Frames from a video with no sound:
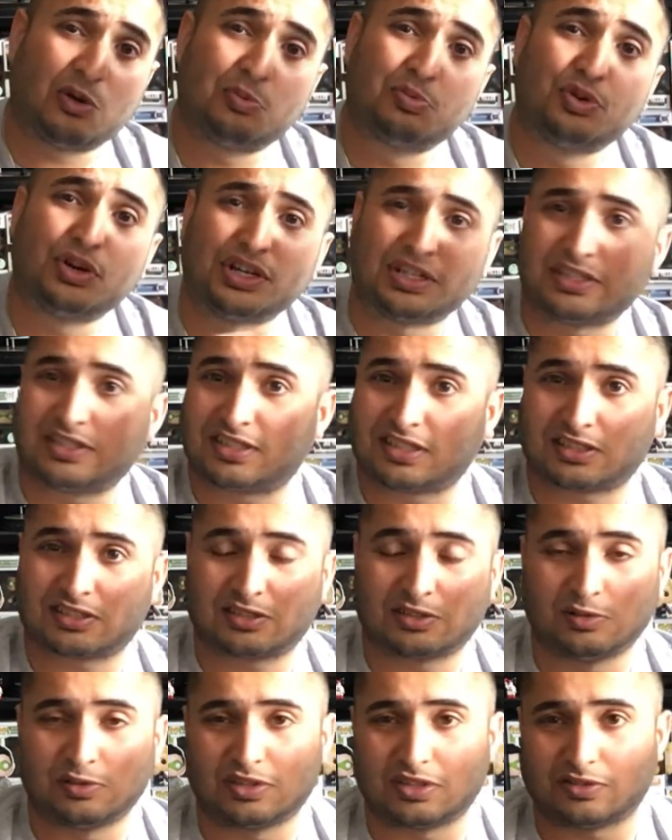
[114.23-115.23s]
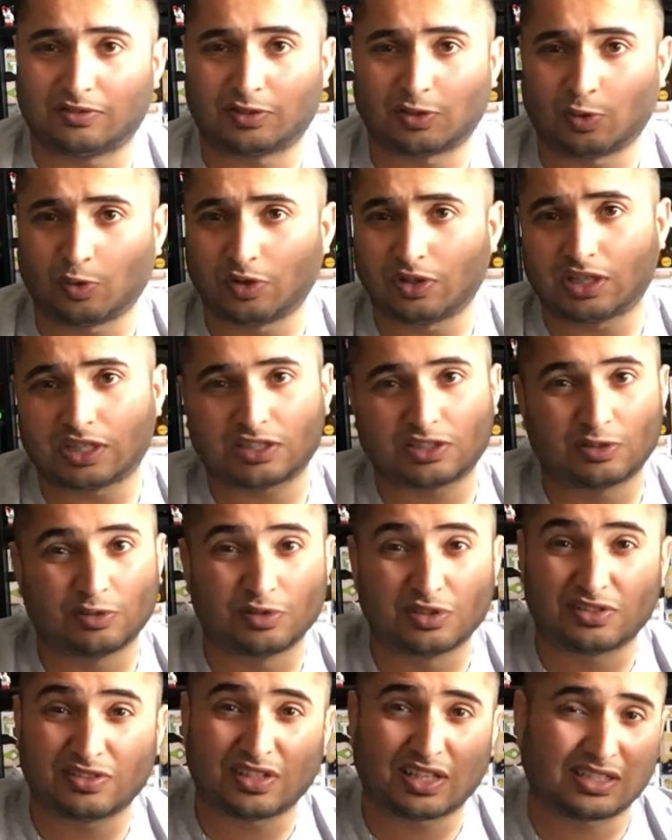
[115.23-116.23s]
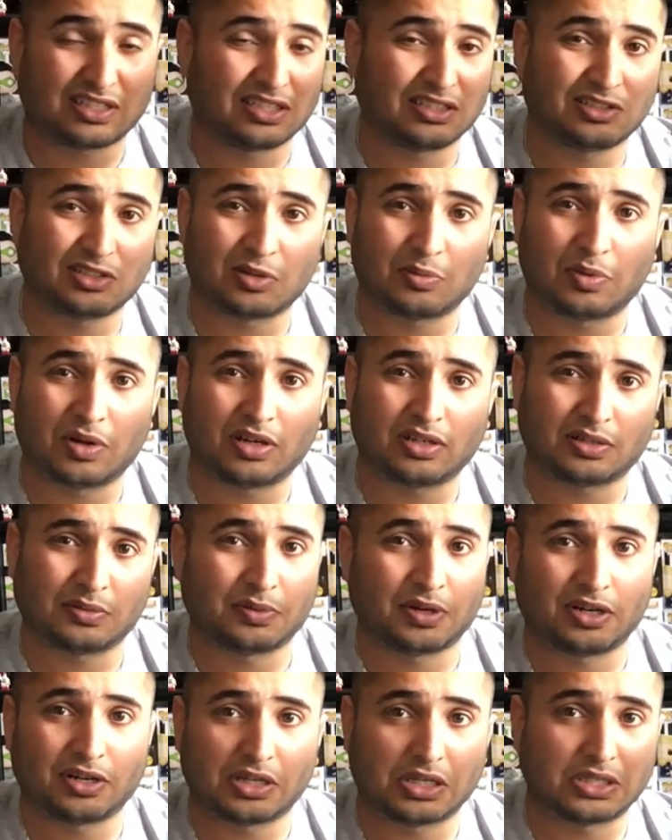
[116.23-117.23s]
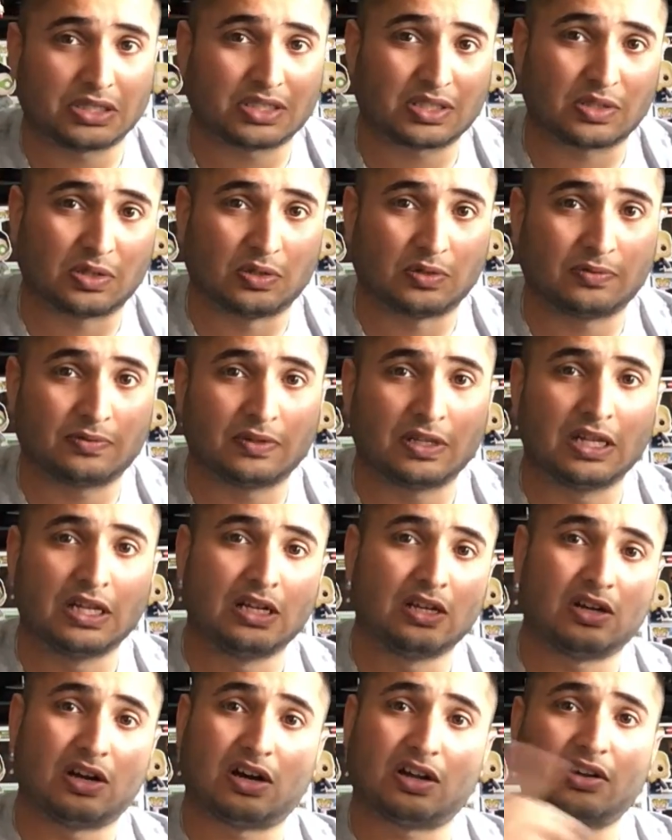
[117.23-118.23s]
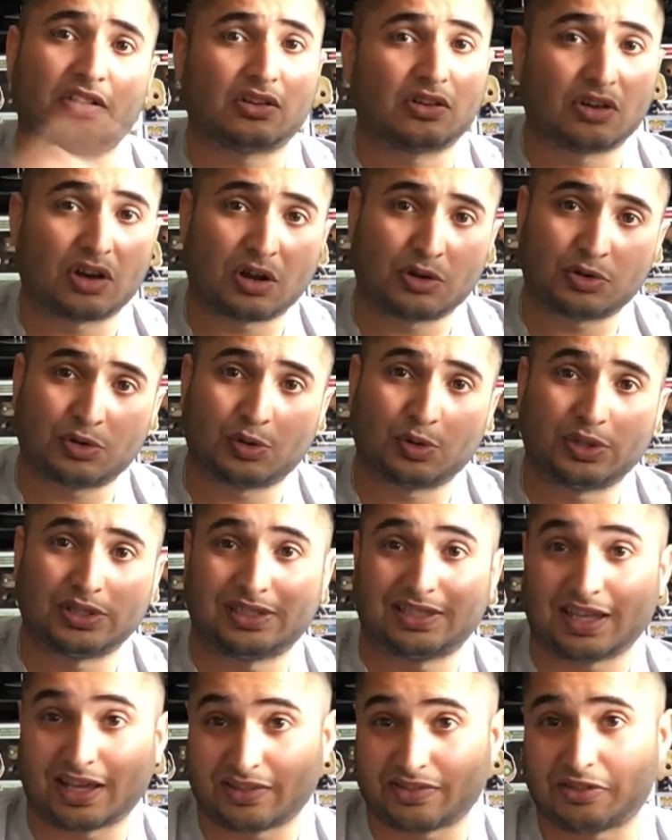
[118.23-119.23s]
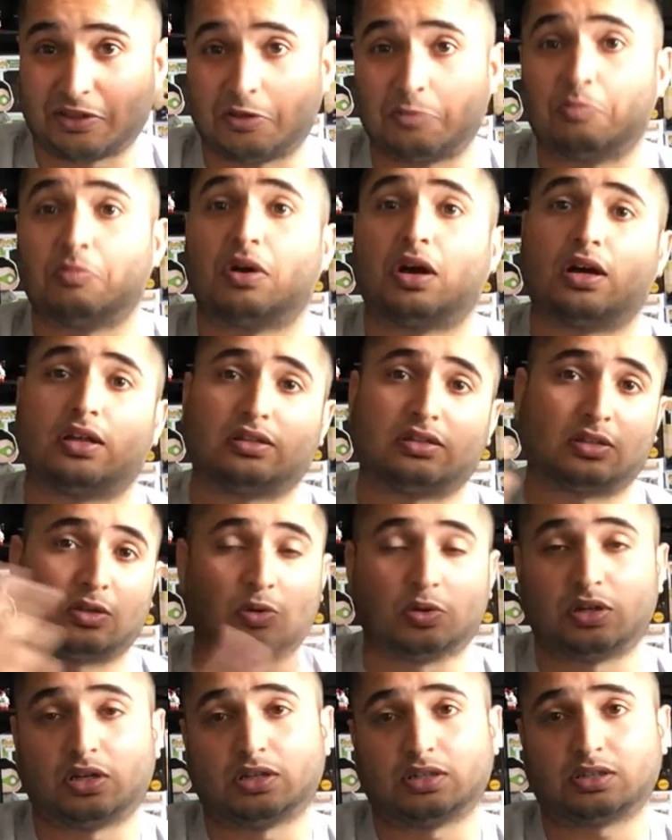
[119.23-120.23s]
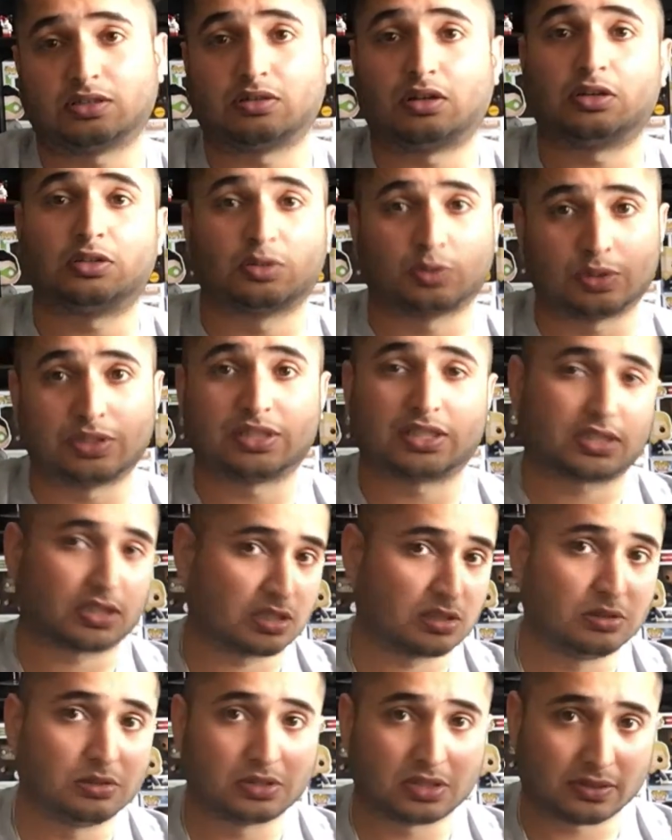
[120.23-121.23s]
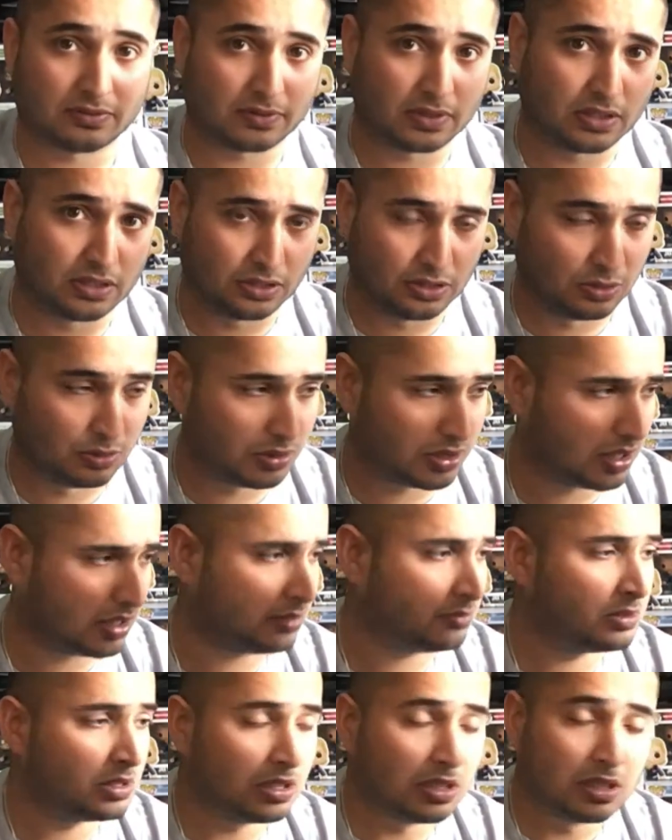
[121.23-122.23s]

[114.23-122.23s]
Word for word: British exclusive. So all the exclusives that tend to come out in America and stuff, Underground Toys get them, and they call it Underground Toys exclusive in the UK.